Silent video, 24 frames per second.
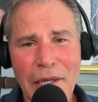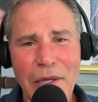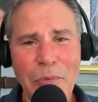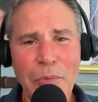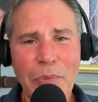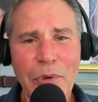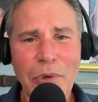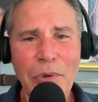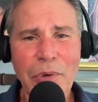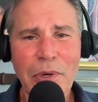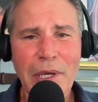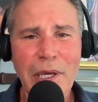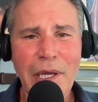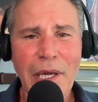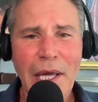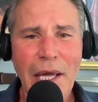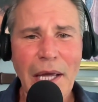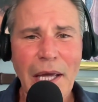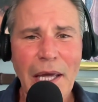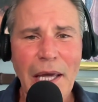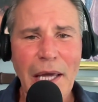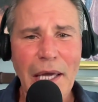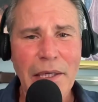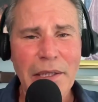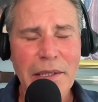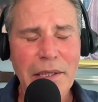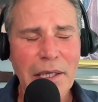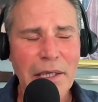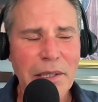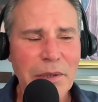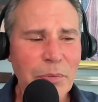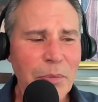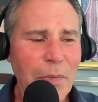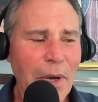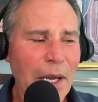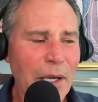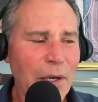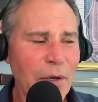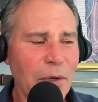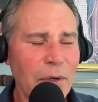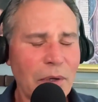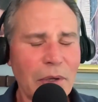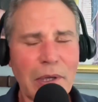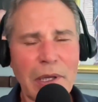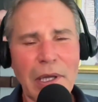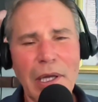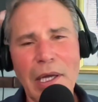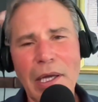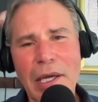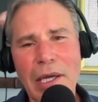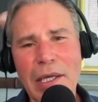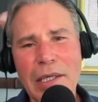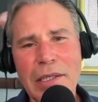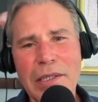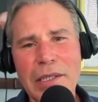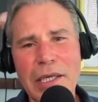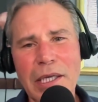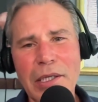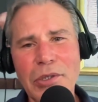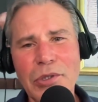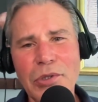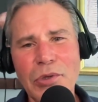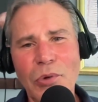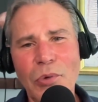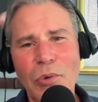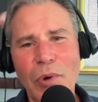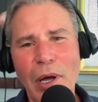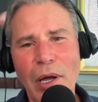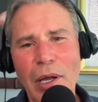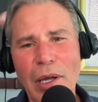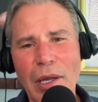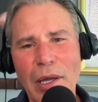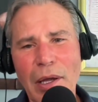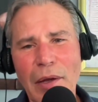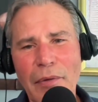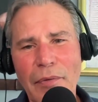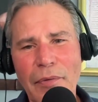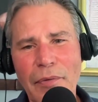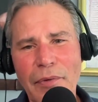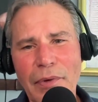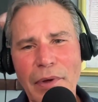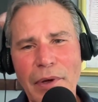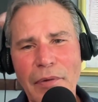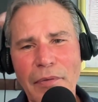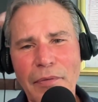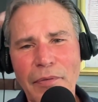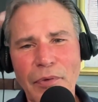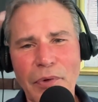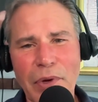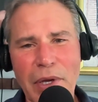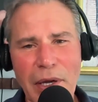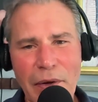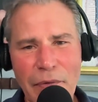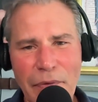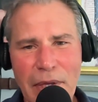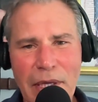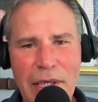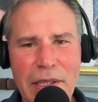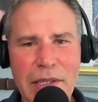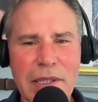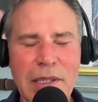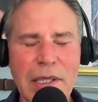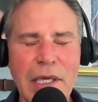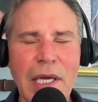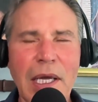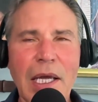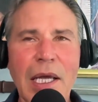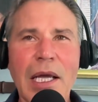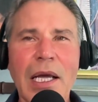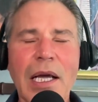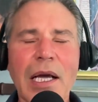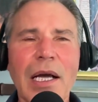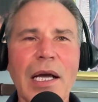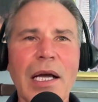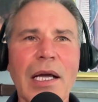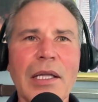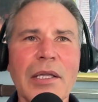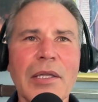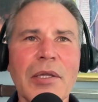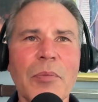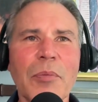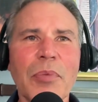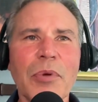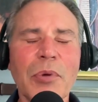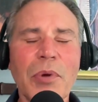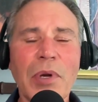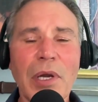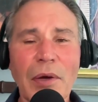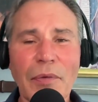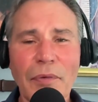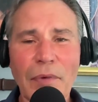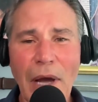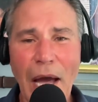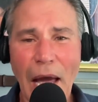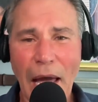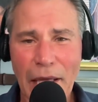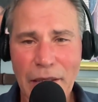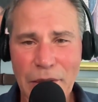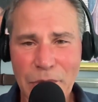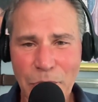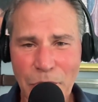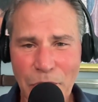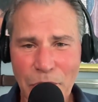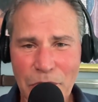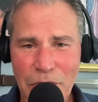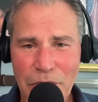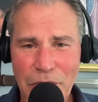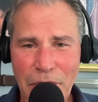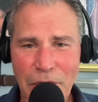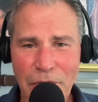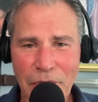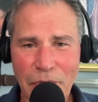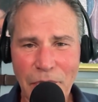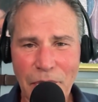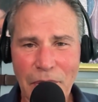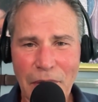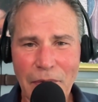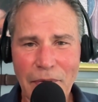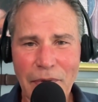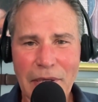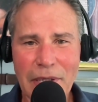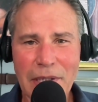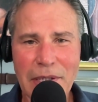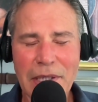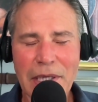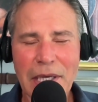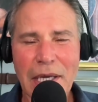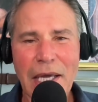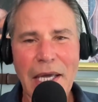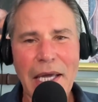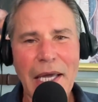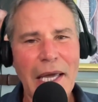The beauty, as Michael said so well, of forgiveness, the beauty of God's mercy and forgiveness.